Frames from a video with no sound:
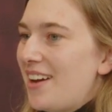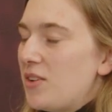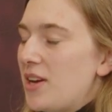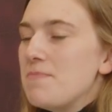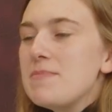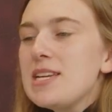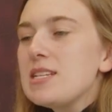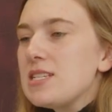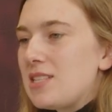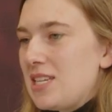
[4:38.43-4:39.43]

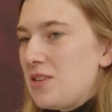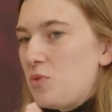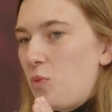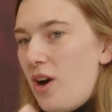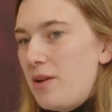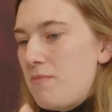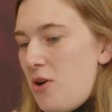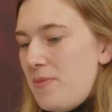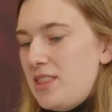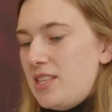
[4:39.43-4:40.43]
Immediately, one
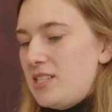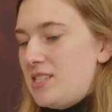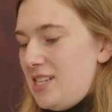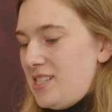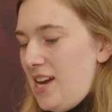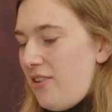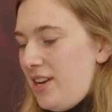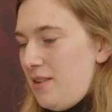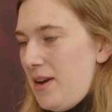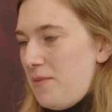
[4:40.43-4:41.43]
moment that sticks out
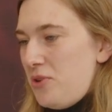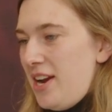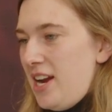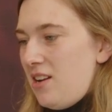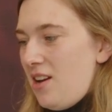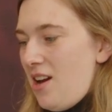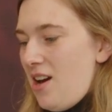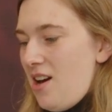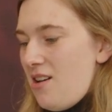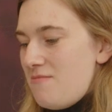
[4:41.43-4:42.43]
in my brain.
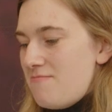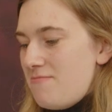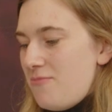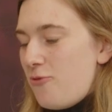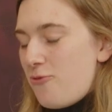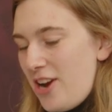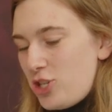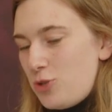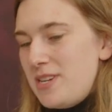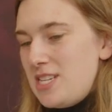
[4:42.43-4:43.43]

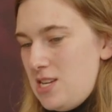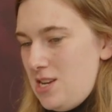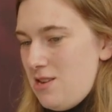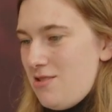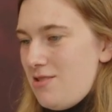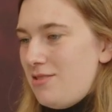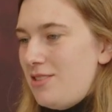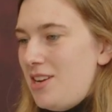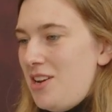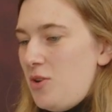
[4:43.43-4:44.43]
Freshman year,
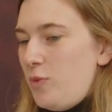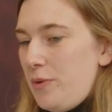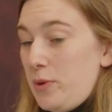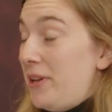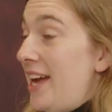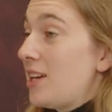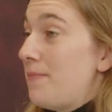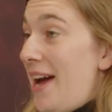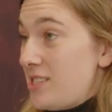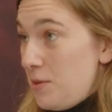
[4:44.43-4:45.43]
we were playing at a
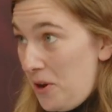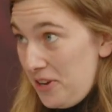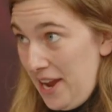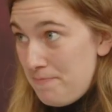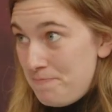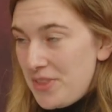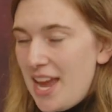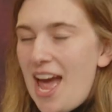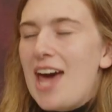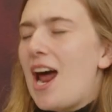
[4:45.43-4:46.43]
basketball game,
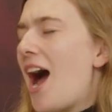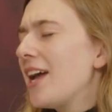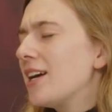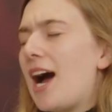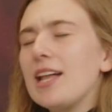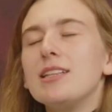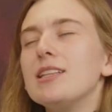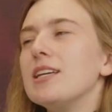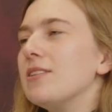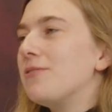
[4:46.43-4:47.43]
and I
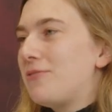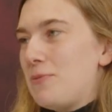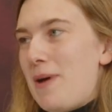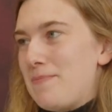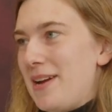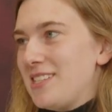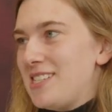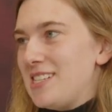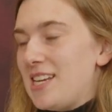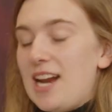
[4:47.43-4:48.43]
live for pep band
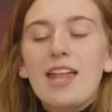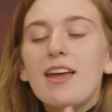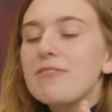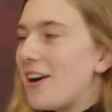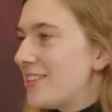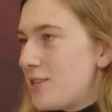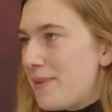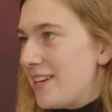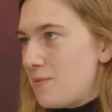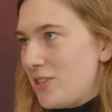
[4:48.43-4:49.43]
season. I love concert
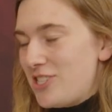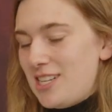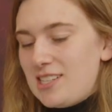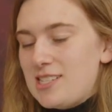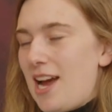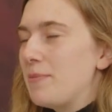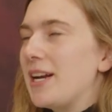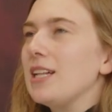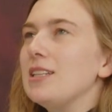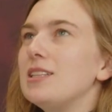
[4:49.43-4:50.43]
band as much as the next guy, but
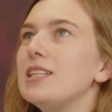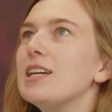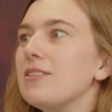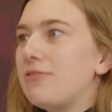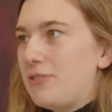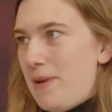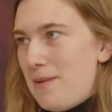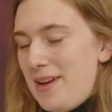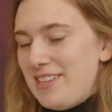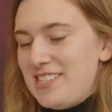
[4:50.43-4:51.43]
I live for
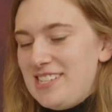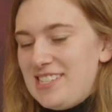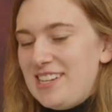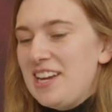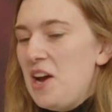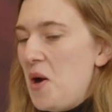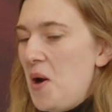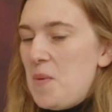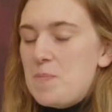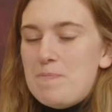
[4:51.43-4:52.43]
pep band season.
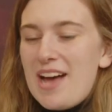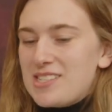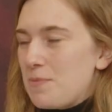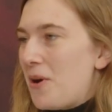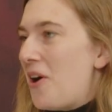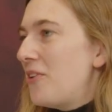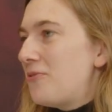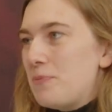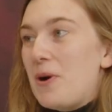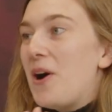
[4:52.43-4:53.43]
Basketball,
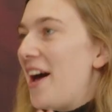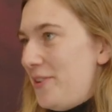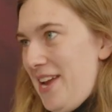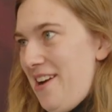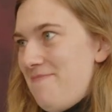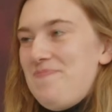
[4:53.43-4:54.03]
football, I don't care.